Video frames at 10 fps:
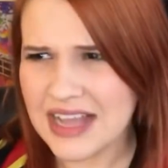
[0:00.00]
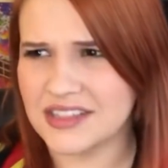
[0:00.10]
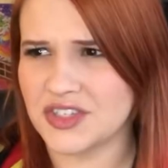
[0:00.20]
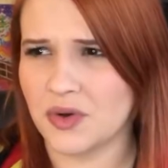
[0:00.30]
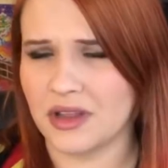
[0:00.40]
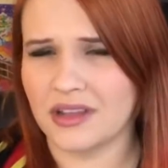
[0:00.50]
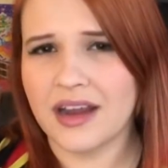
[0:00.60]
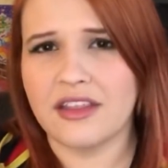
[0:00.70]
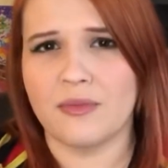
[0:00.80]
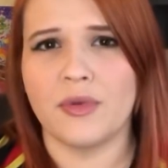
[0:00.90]
And so a
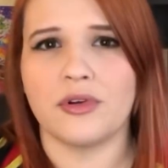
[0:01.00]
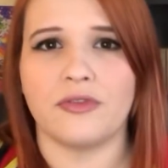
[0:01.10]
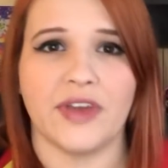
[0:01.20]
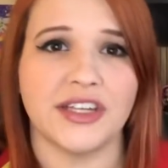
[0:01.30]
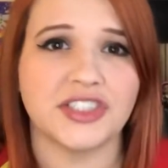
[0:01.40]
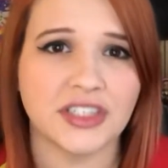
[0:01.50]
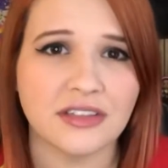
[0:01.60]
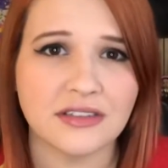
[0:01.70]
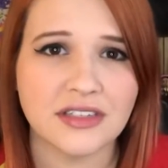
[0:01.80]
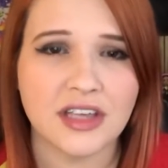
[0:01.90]
lot of the
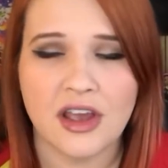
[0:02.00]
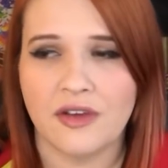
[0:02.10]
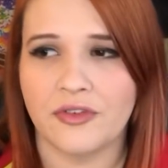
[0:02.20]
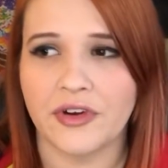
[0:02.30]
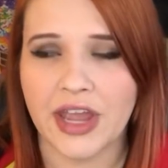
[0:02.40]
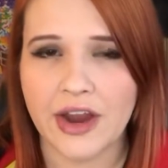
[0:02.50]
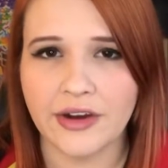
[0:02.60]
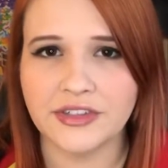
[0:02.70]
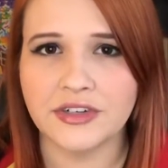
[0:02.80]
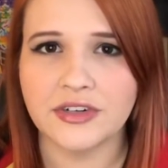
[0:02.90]
motivations for
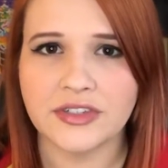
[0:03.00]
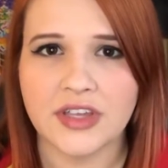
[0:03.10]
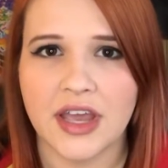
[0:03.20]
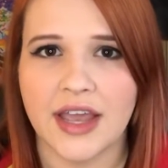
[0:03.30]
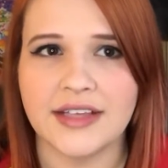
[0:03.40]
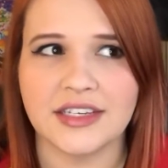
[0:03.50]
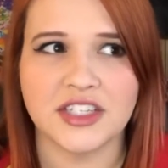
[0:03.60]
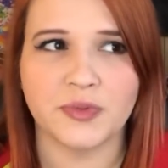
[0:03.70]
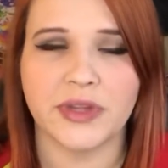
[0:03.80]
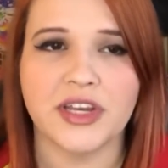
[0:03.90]
characters is
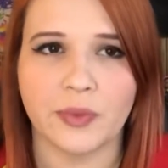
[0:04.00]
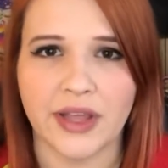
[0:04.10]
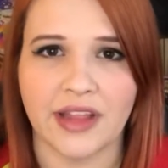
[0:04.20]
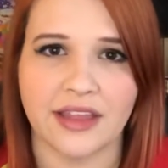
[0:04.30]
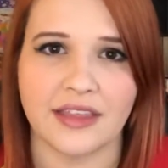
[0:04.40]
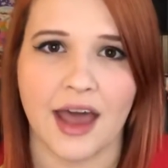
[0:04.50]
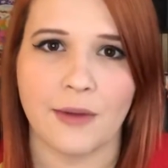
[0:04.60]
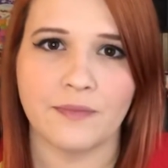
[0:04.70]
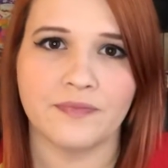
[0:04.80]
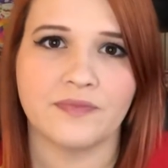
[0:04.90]
explained away like
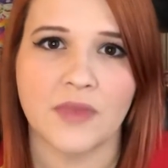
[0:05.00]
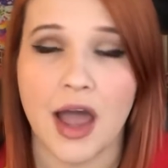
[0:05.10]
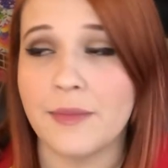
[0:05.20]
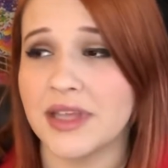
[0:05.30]
that. I